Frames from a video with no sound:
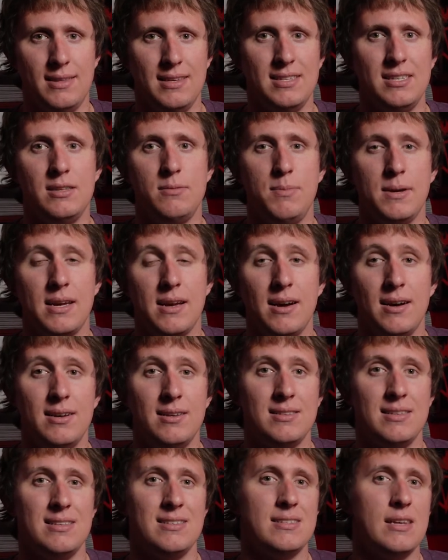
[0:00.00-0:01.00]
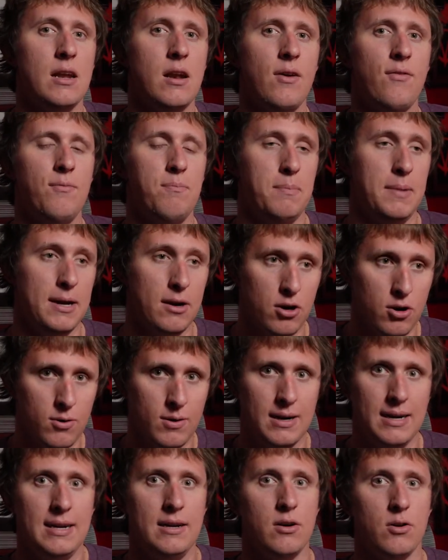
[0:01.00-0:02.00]
This is because instead of
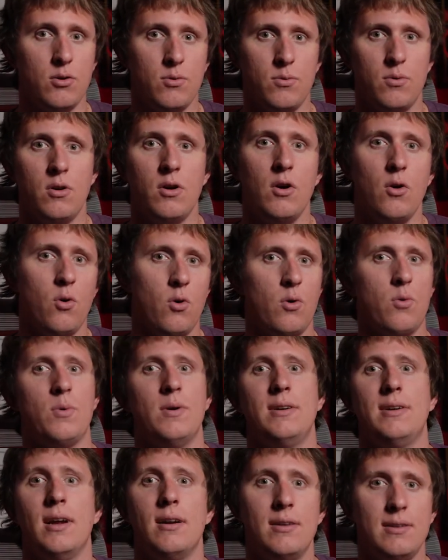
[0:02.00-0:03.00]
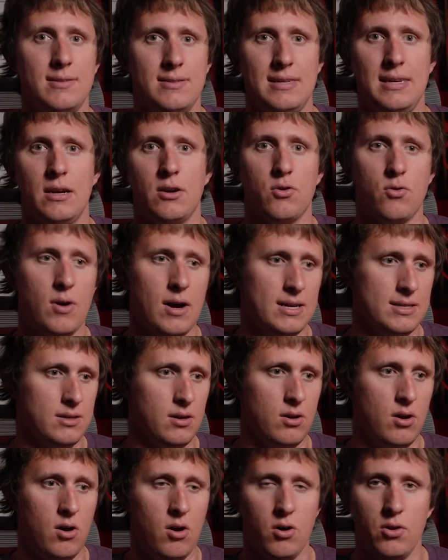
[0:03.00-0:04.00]
mirroring or redundancy across
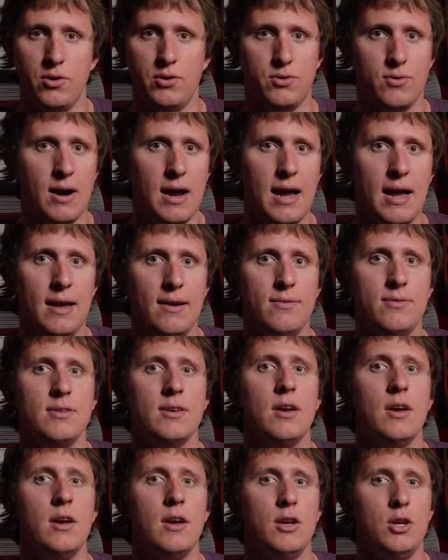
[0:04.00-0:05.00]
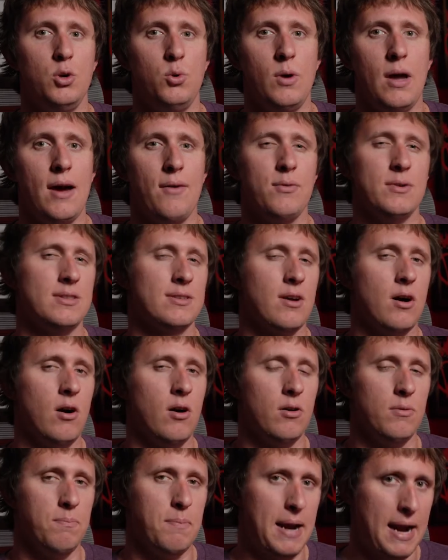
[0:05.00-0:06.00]
all the drives, you have what's
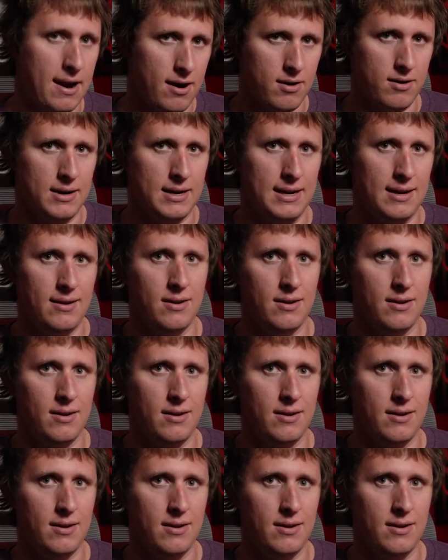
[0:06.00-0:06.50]
called parity,